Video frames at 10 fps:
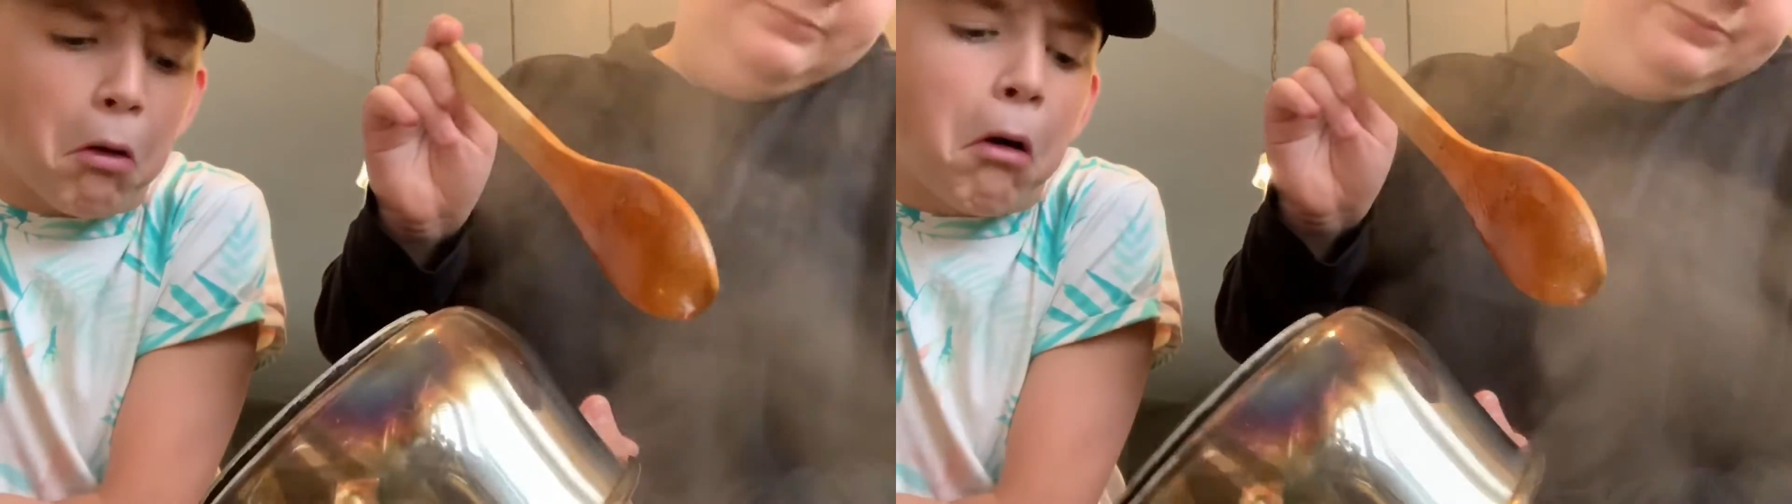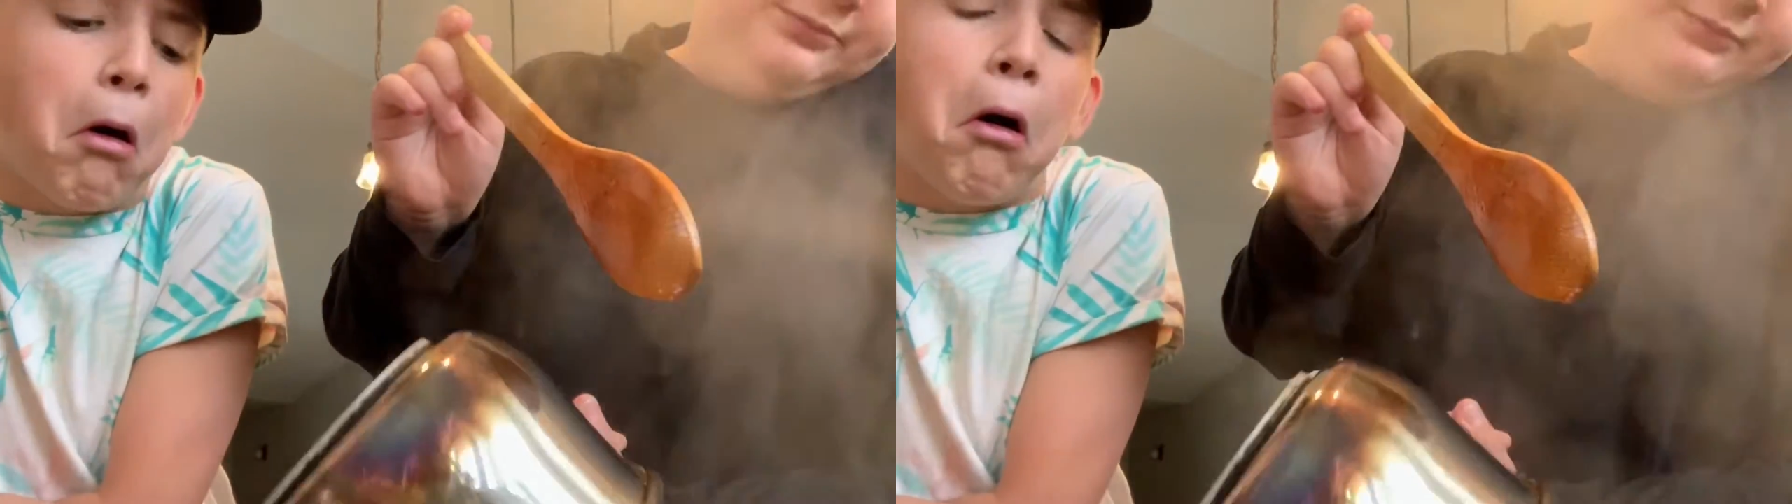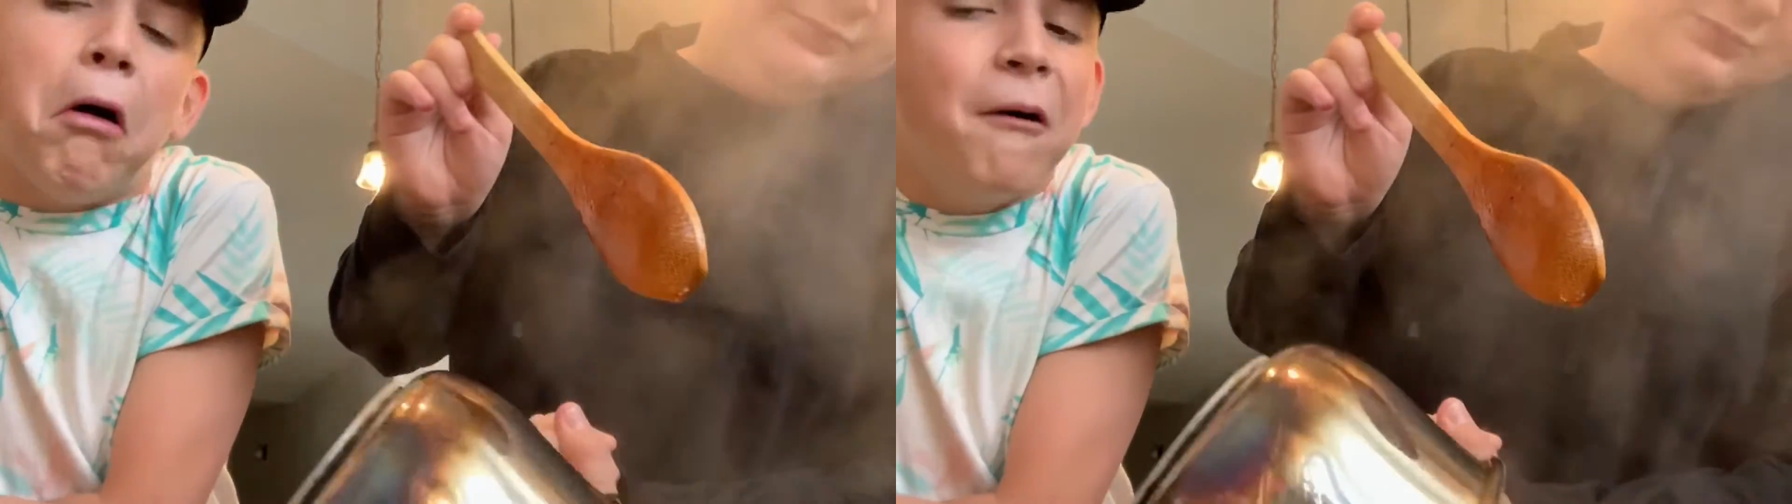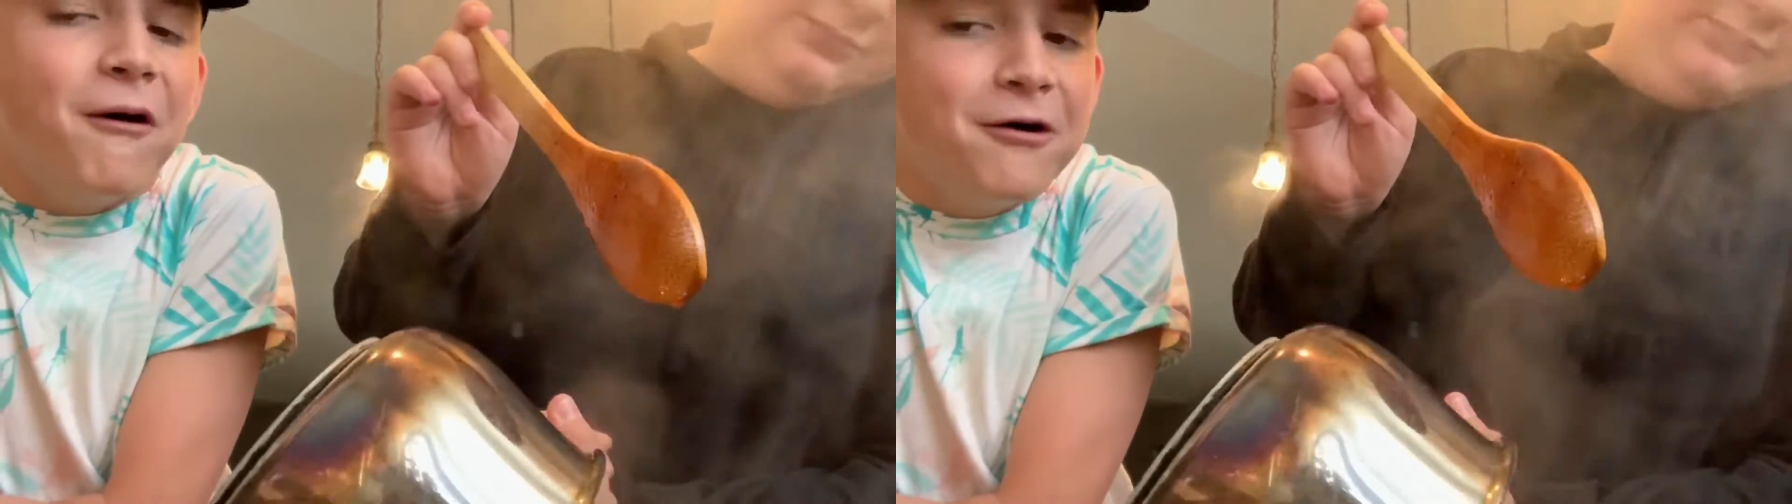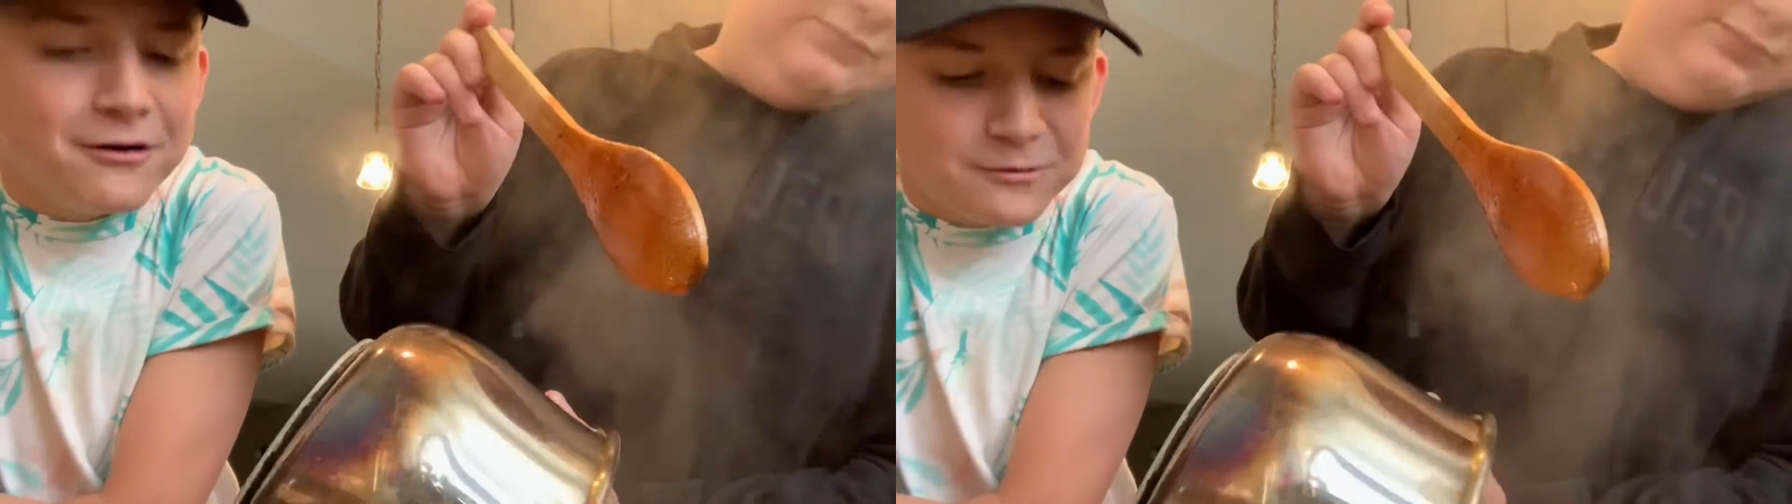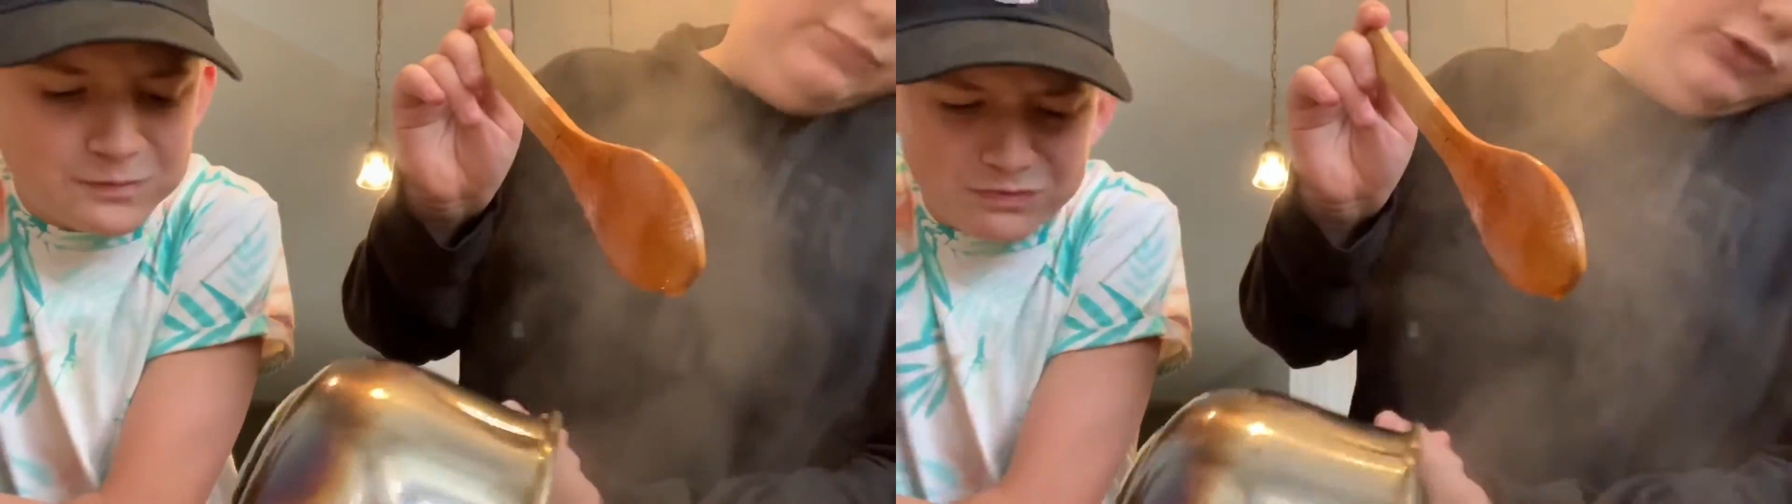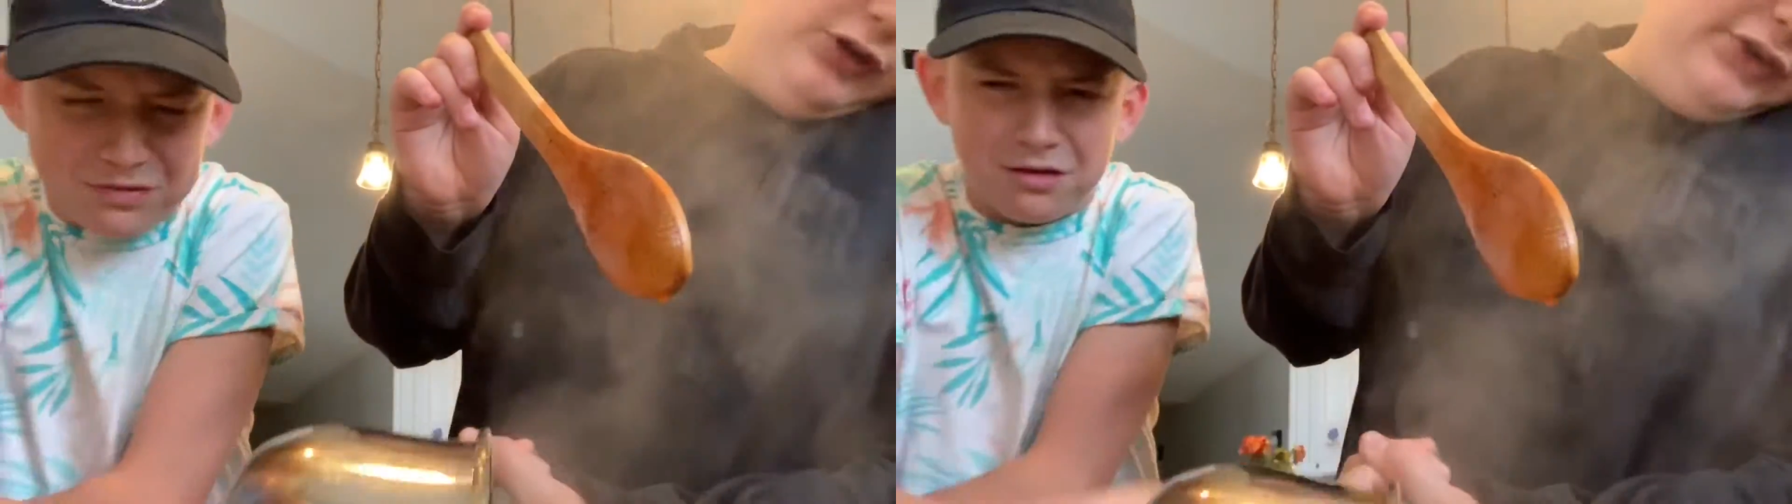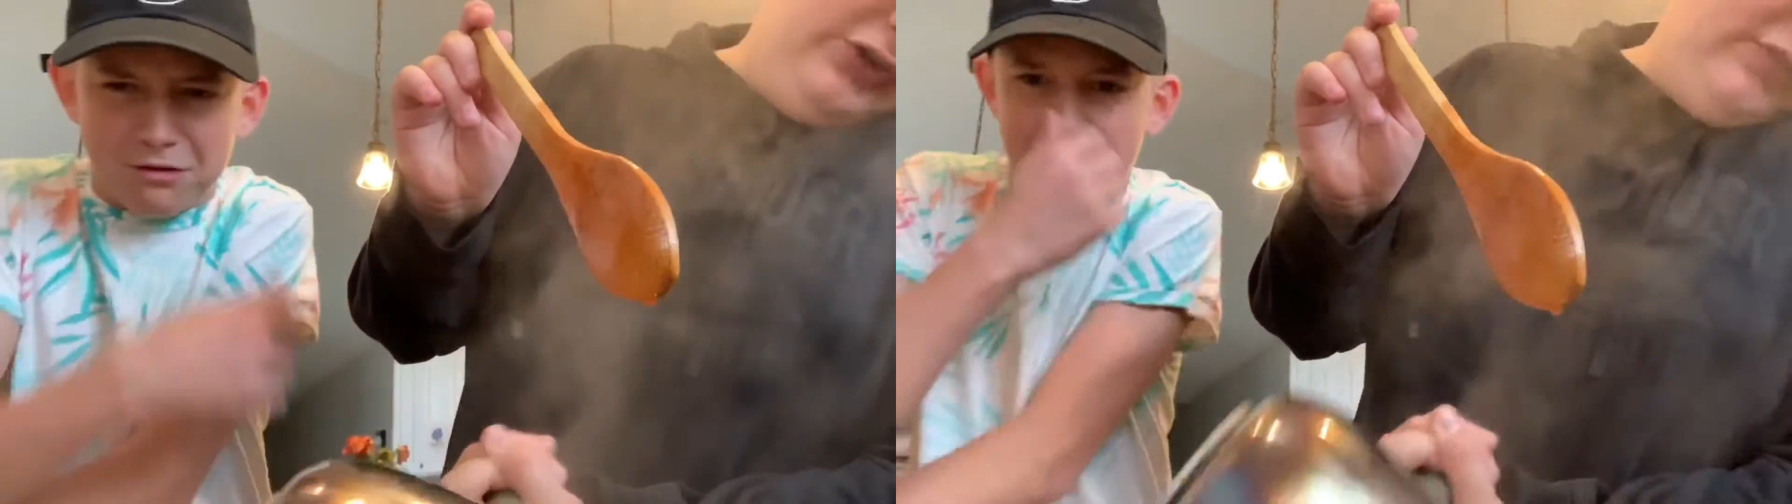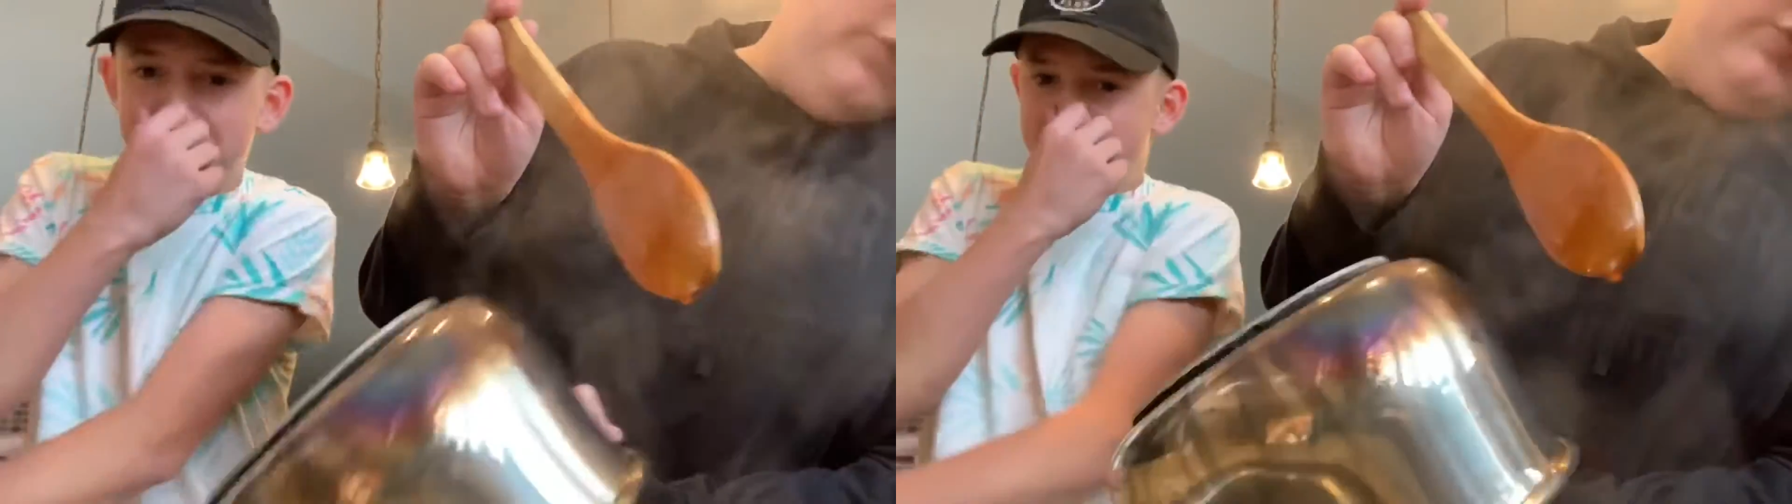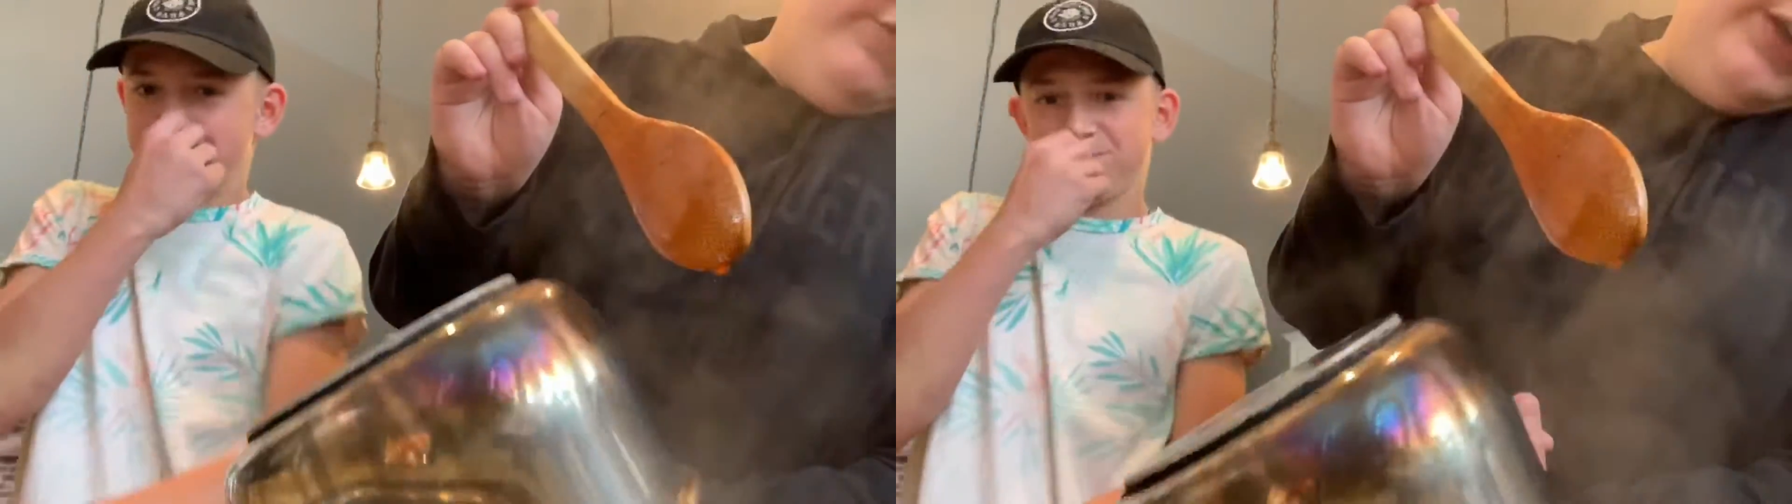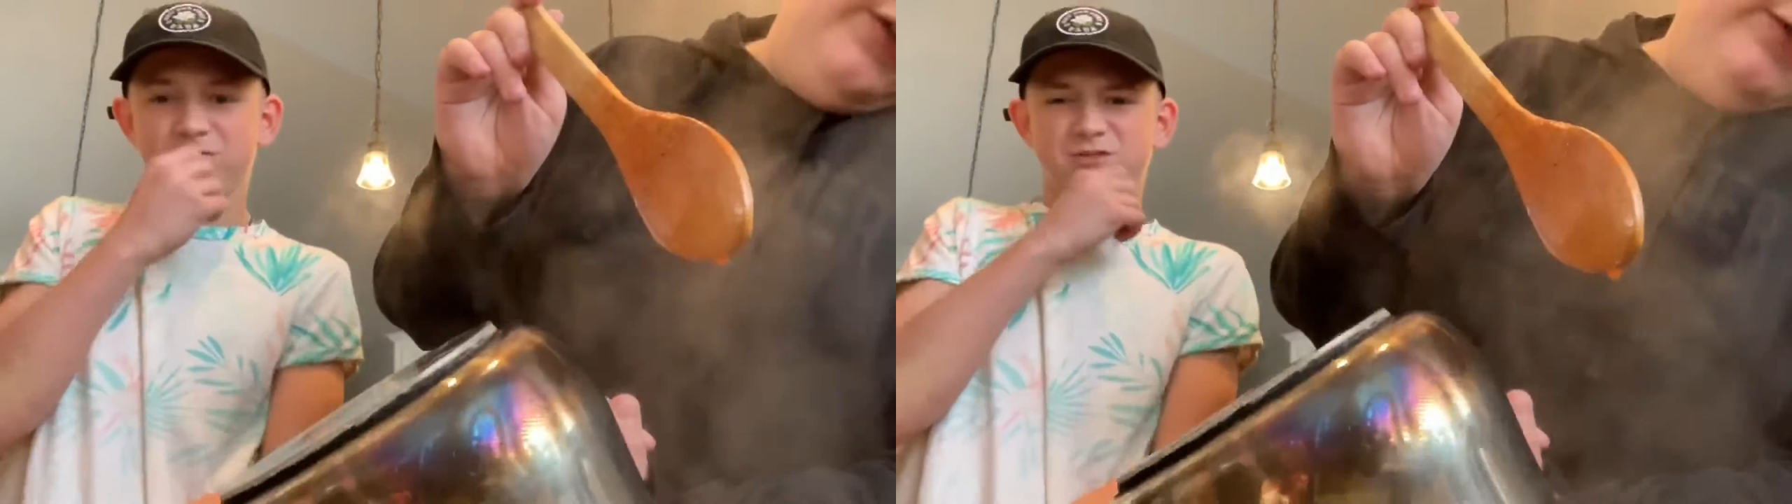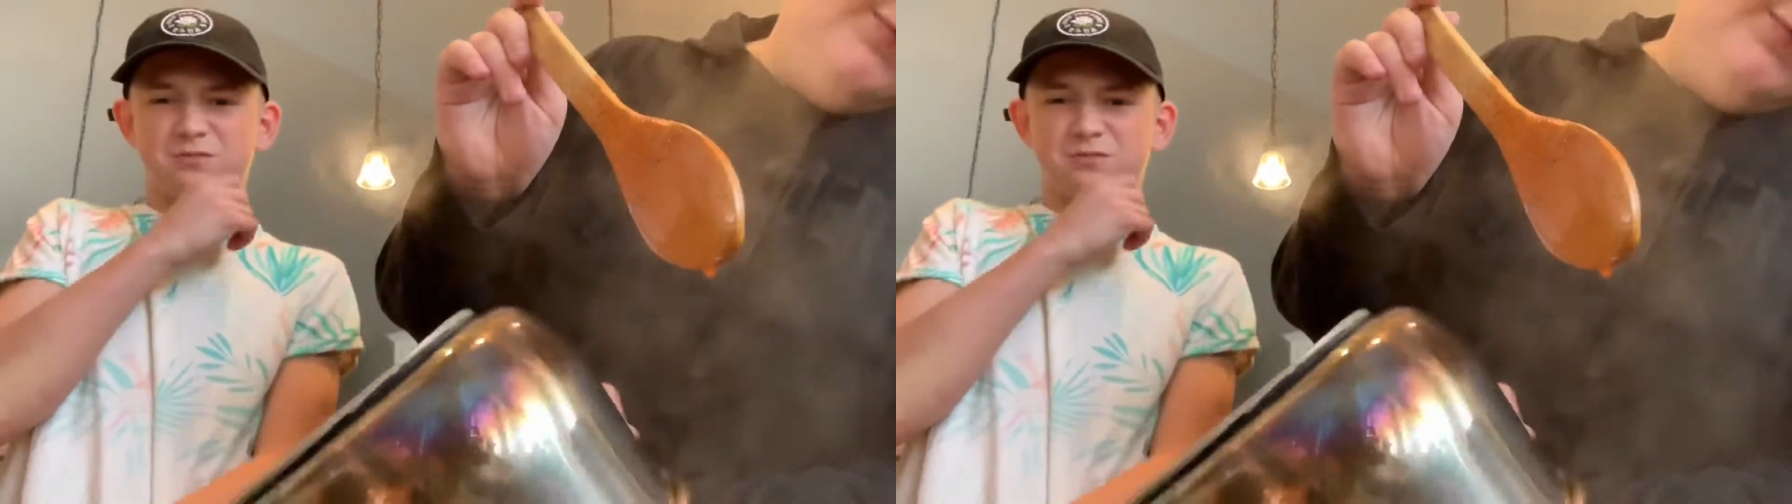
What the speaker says: Oh, pour it into your strainer.